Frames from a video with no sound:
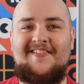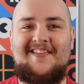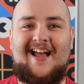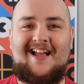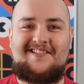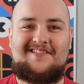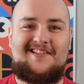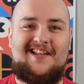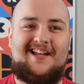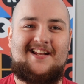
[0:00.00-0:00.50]

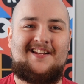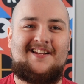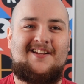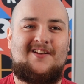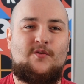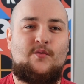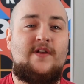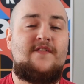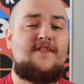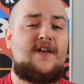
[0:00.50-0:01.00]
And that's it.
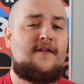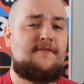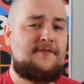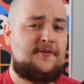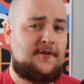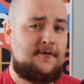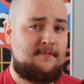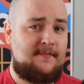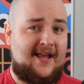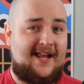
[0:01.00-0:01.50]
We've
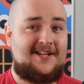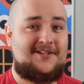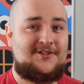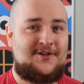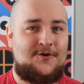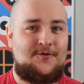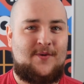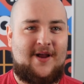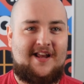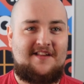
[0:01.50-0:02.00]
covered the
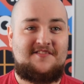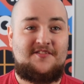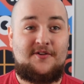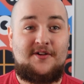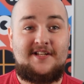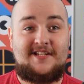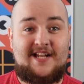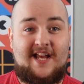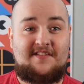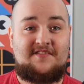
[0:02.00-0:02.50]
main two
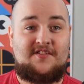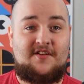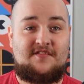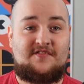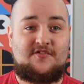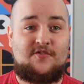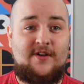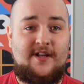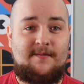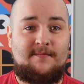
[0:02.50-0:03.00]
ways you can
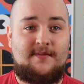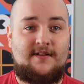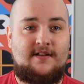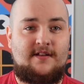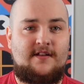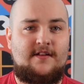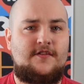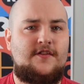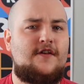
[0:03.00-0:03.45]
test your stream.